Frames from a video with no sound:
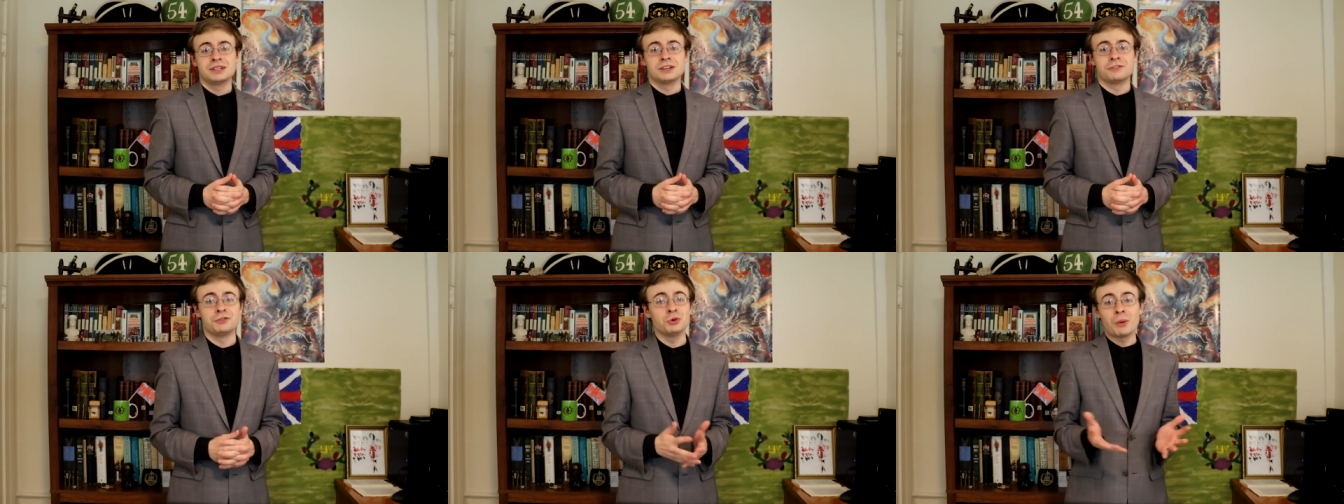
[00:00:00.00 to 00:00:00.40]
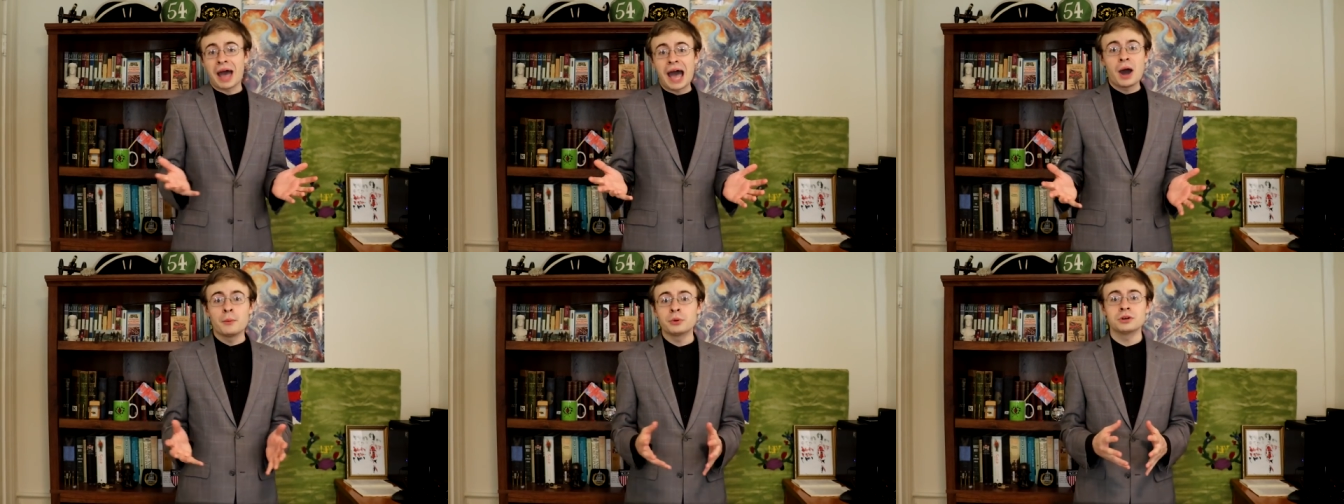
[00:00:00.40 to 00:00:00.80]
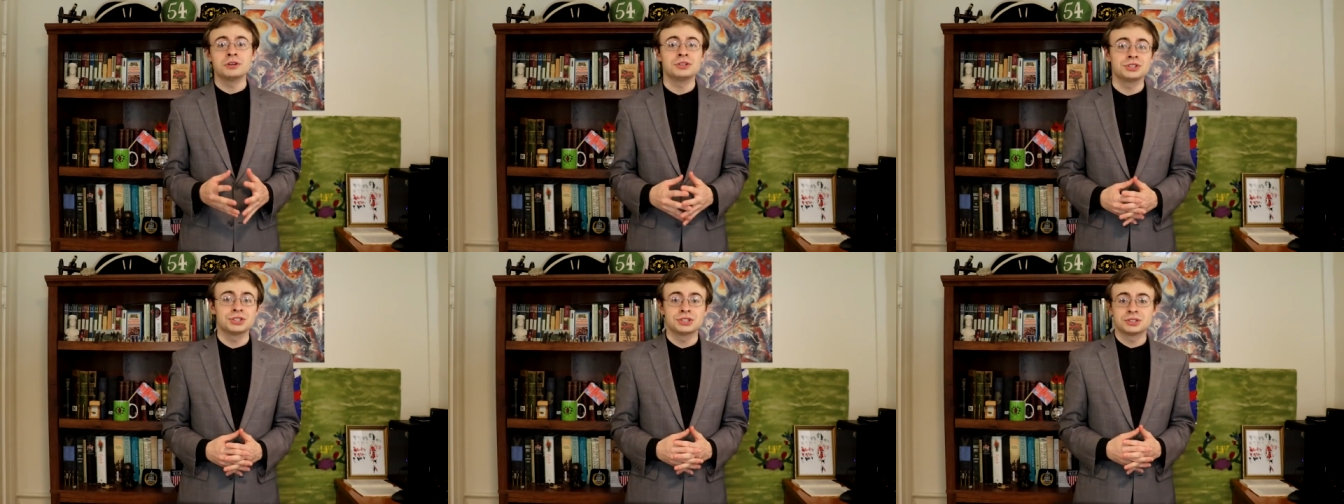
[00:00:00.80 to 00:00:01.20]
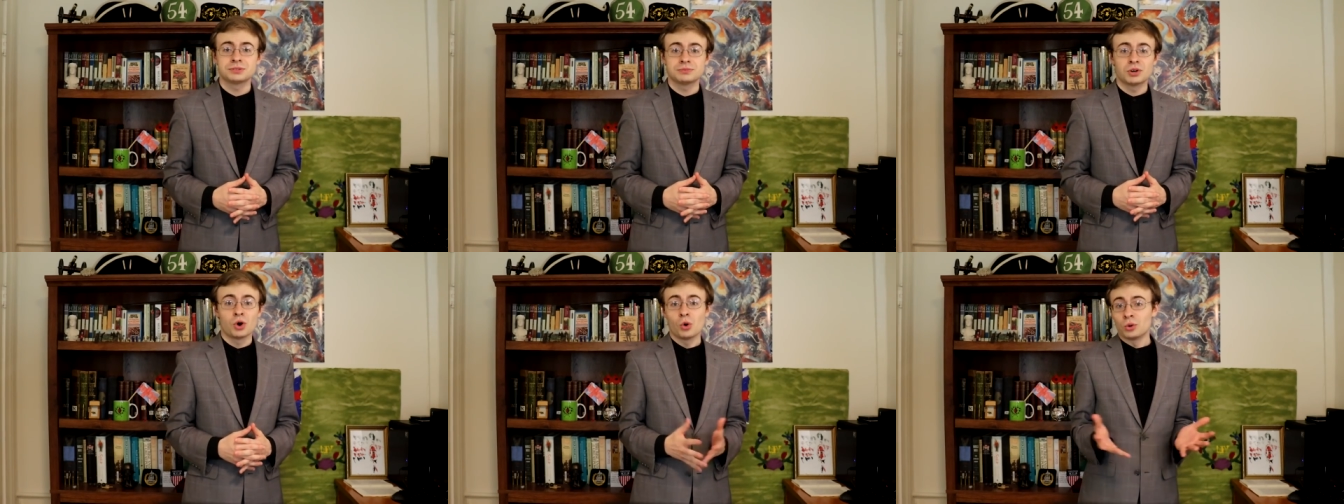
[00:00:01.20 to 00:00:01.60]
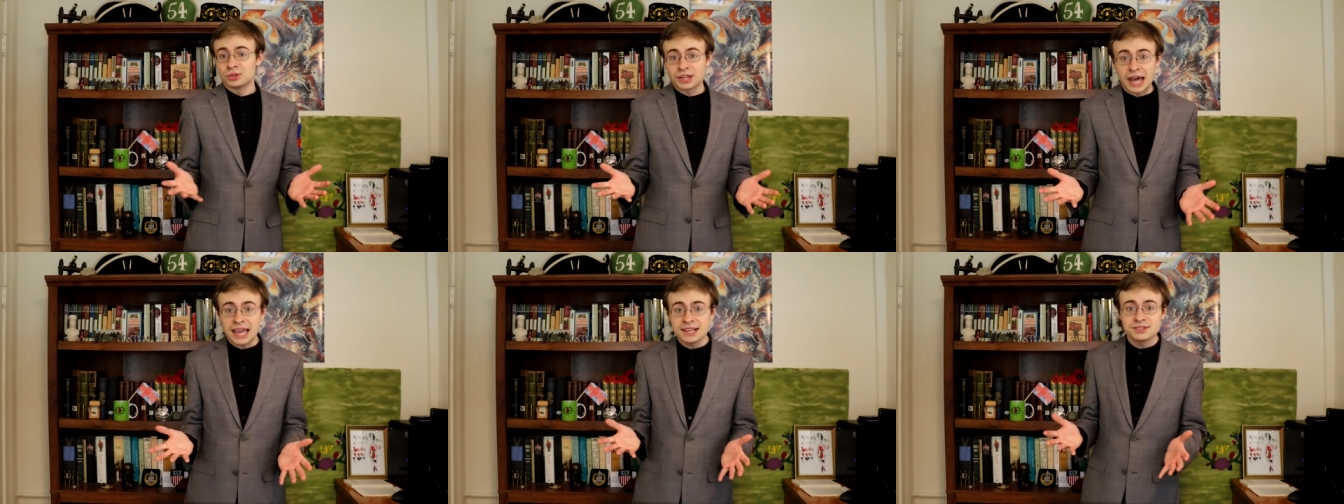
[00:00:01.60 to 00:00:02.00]
a few hours, a whole
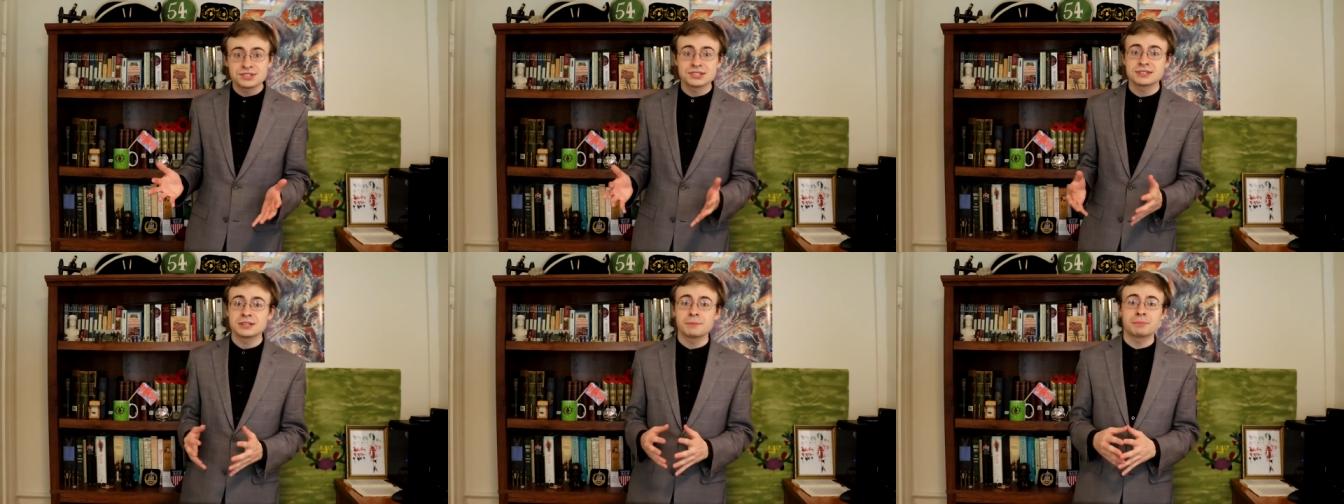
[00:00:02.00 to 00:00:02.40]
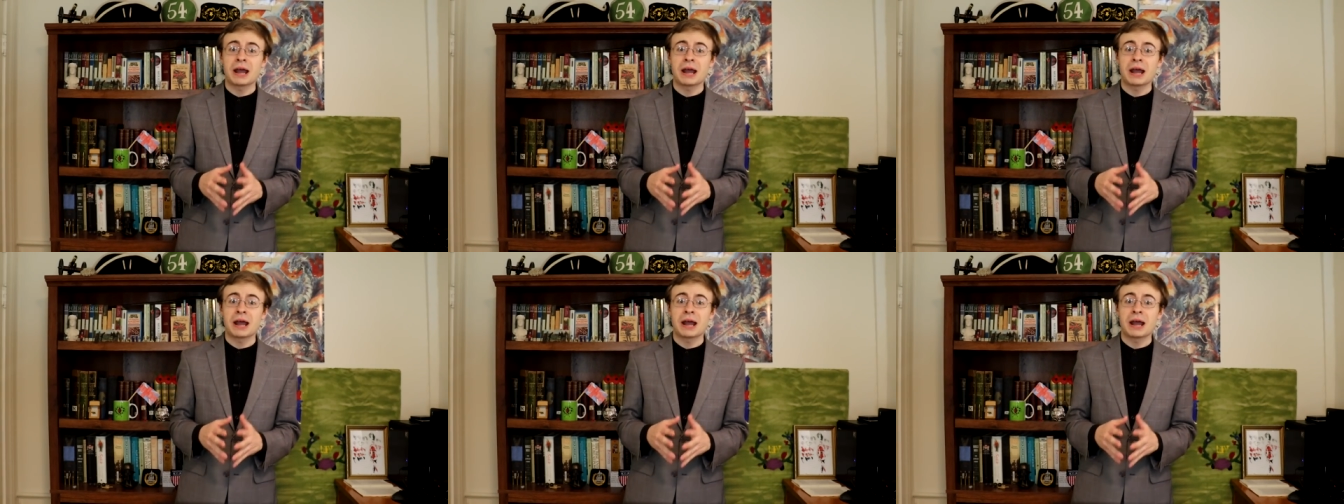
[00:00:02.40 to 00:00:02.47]
night,